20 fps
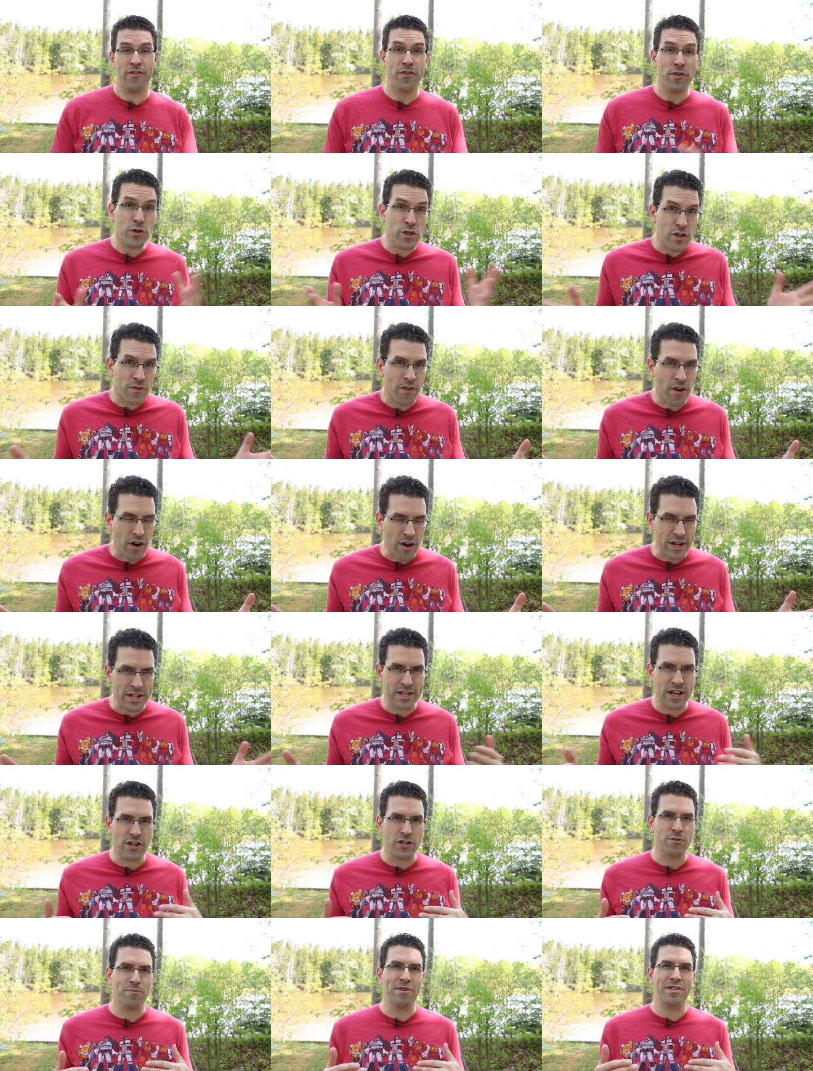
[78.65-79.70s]
First of all, it
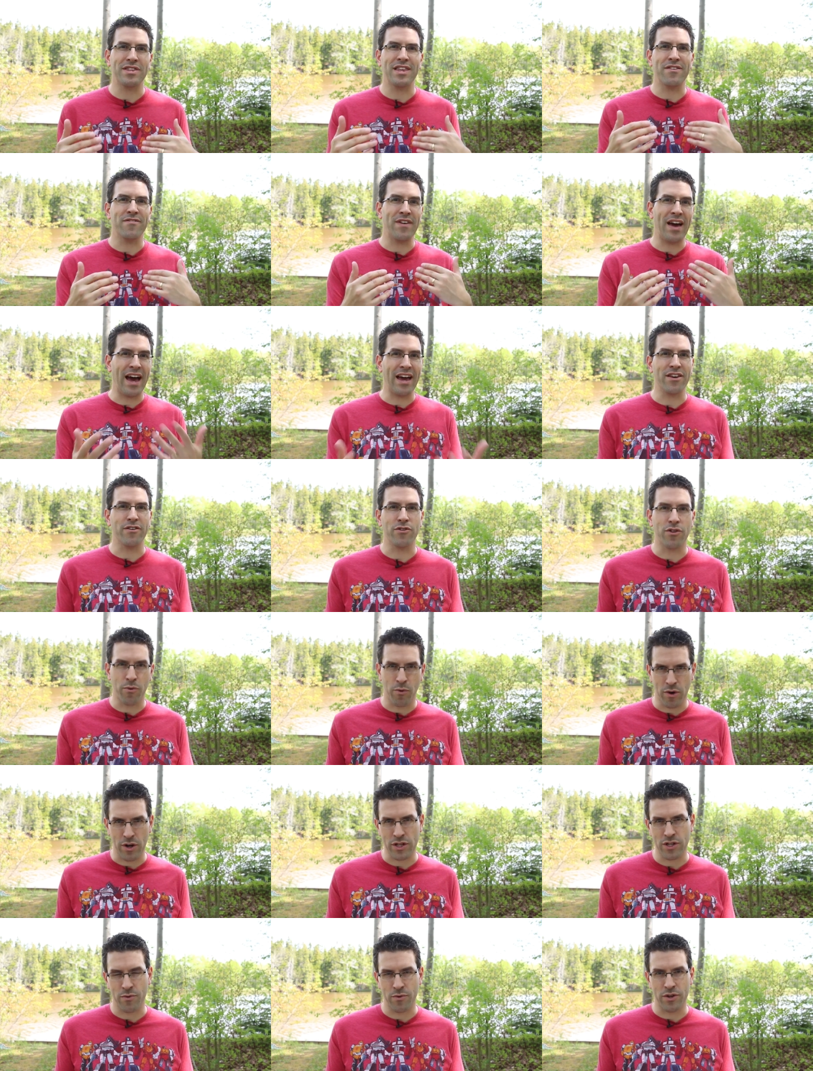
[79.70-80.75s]
tells me that they value the
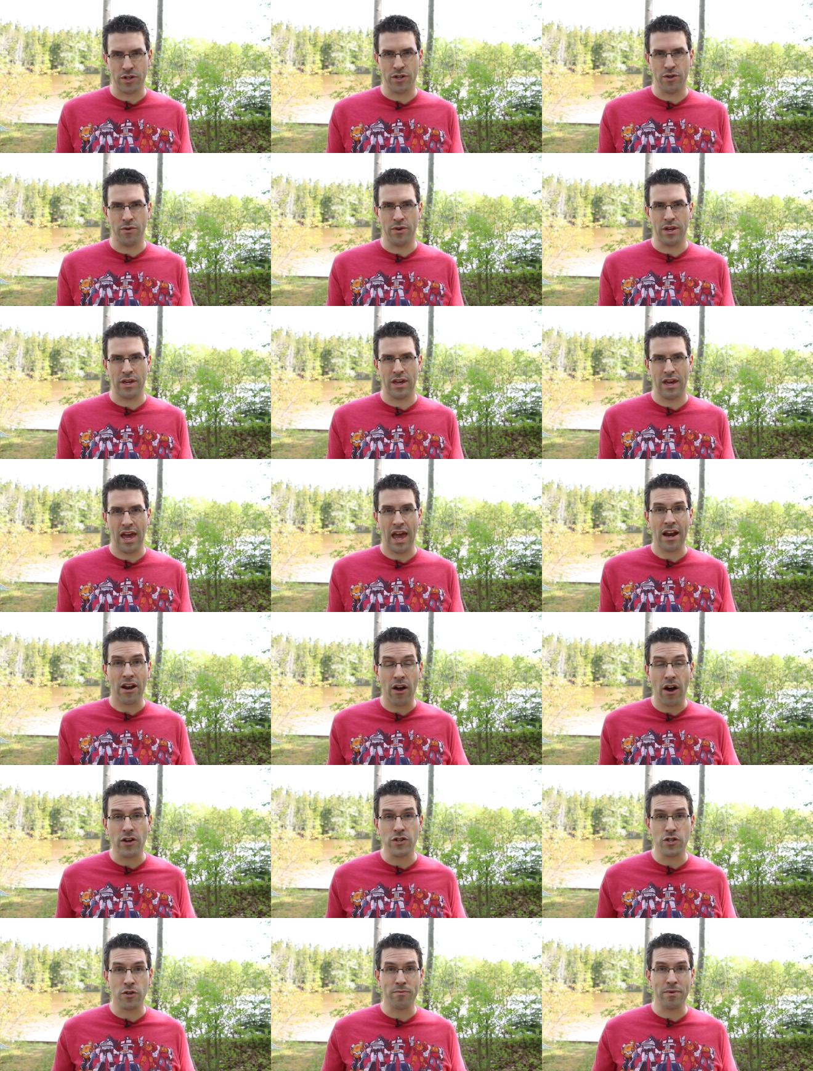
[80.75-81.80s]
work that we're doing, and it
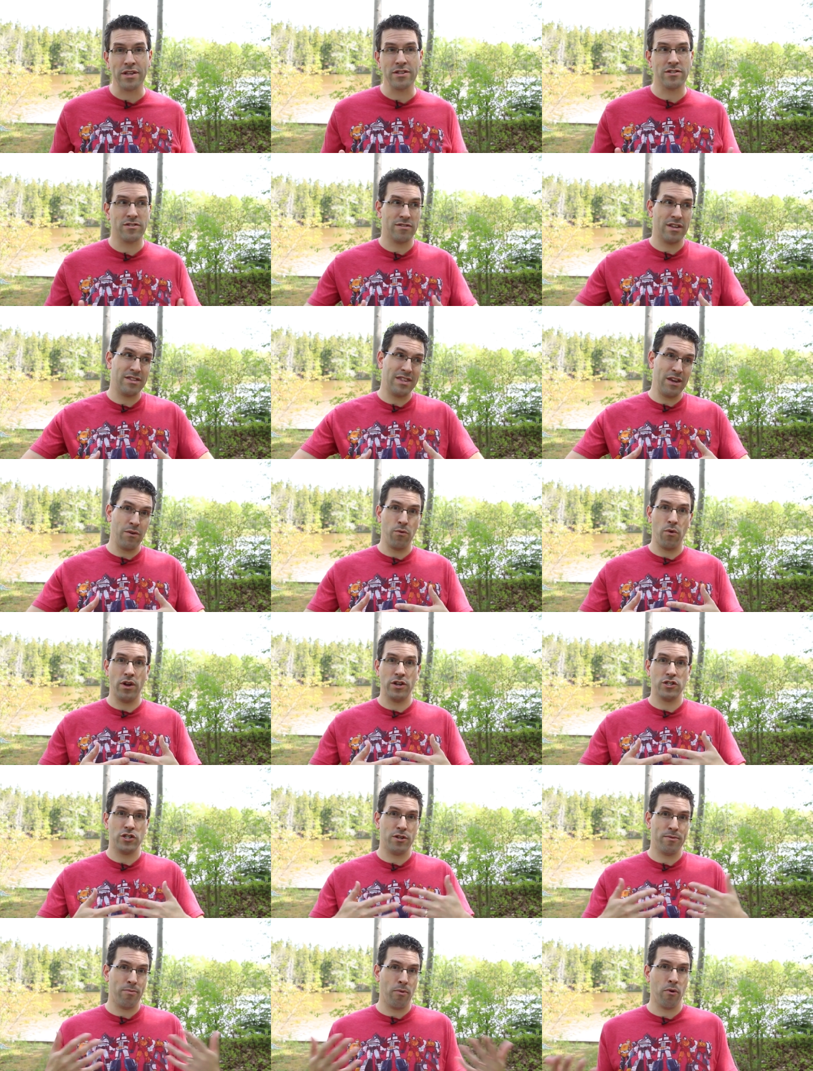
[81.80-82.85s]
also means that they
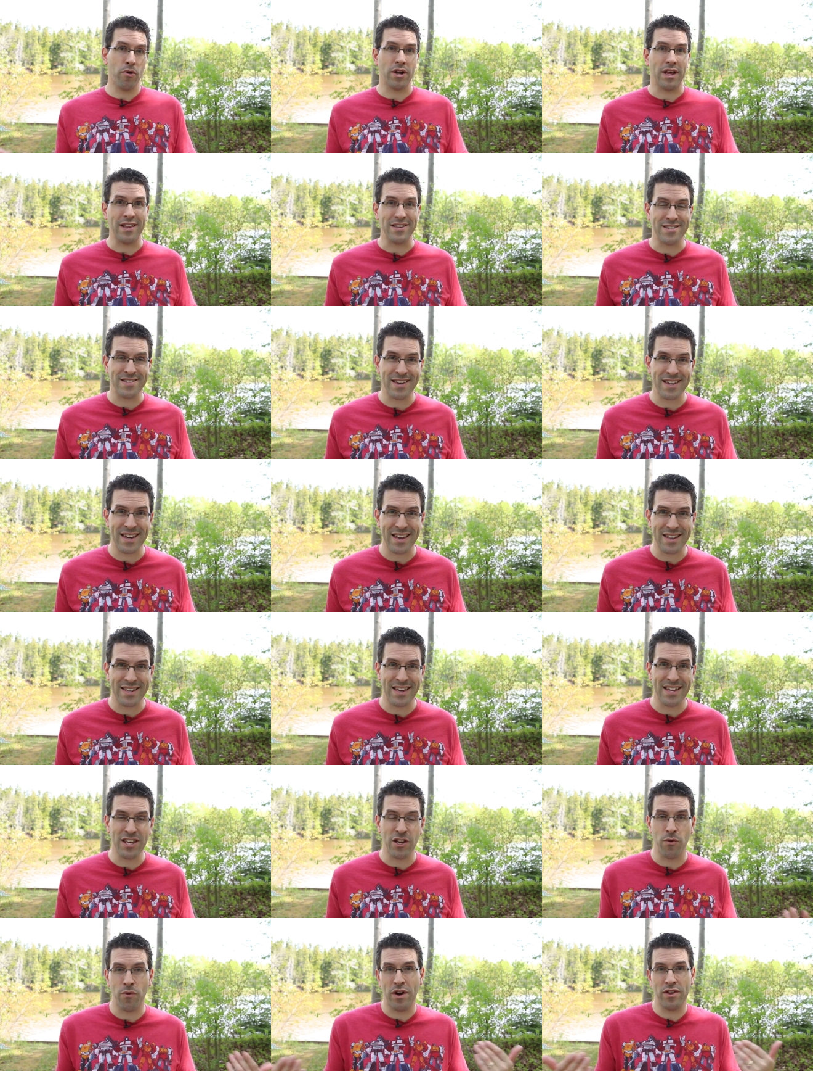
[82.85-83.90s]
want to support it and see it
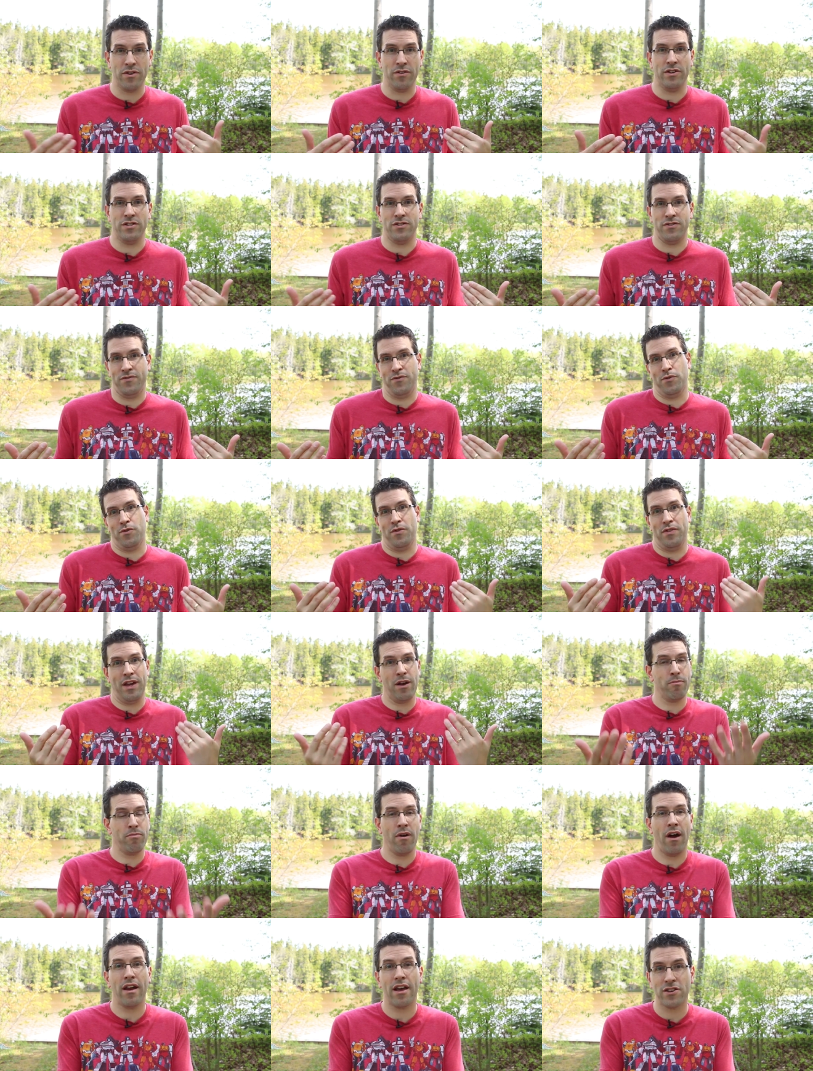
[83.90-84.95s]
continue, whether it's for
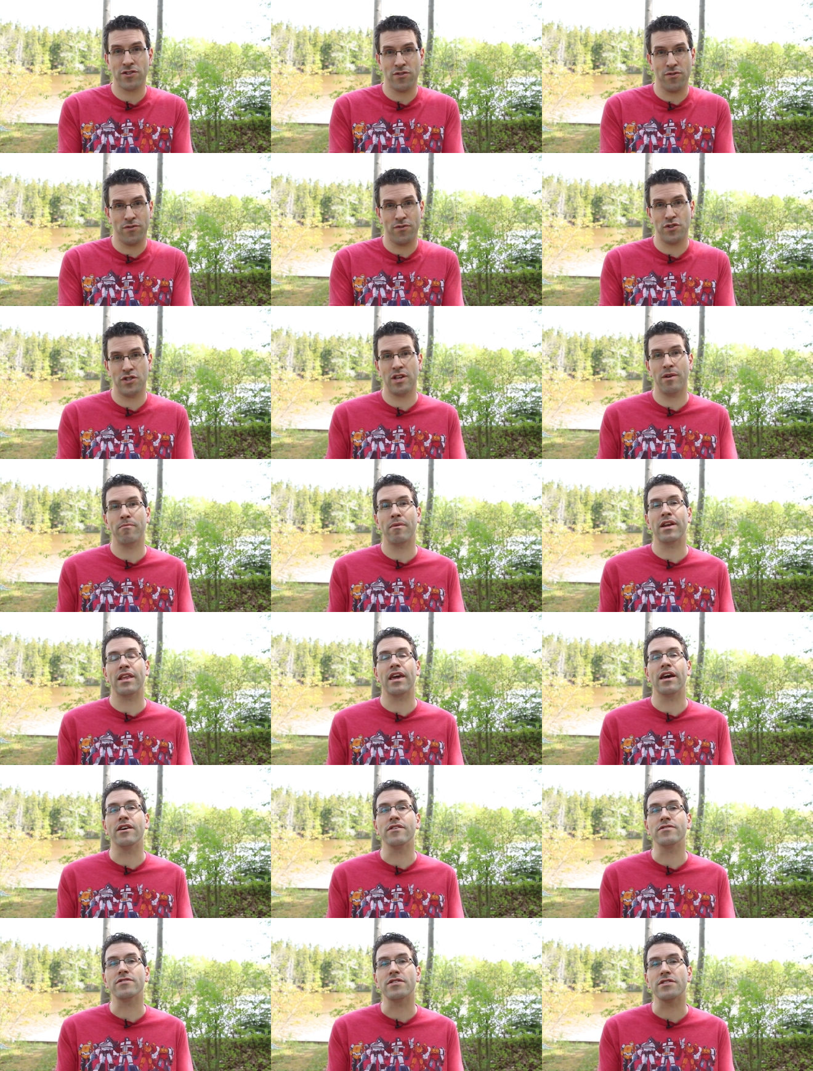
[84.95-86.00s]
their products or for somebody
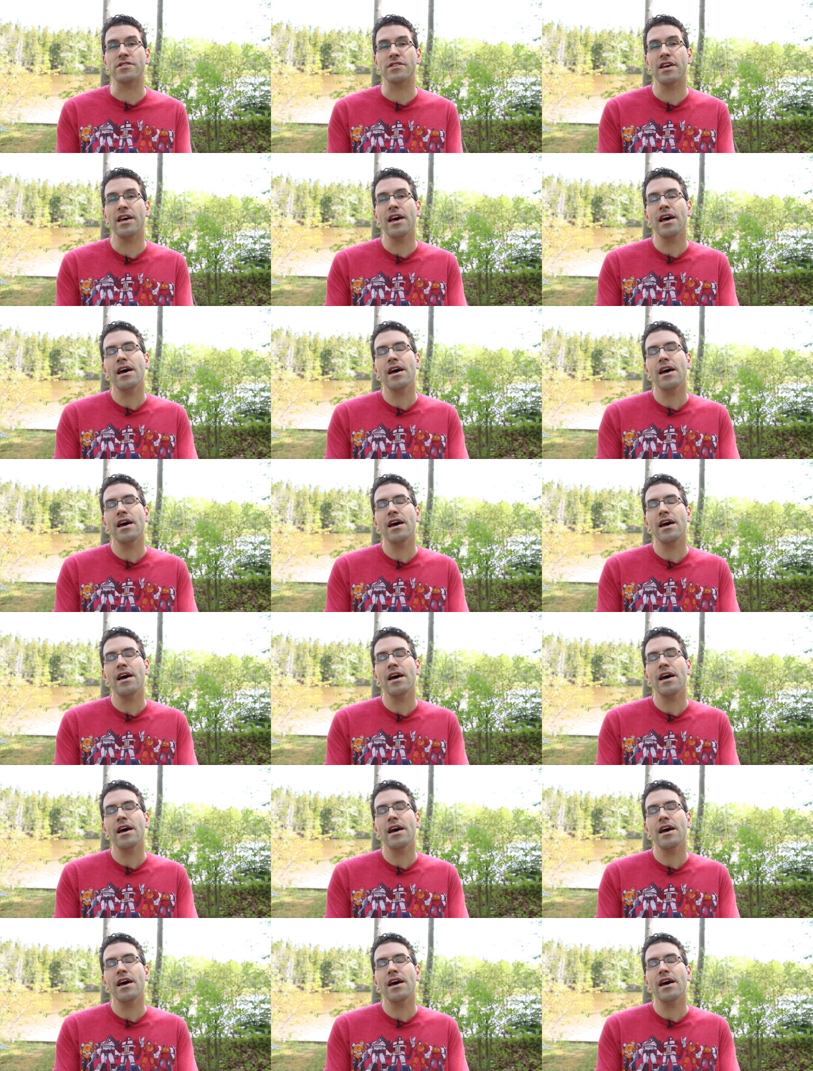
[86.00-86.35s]
else's.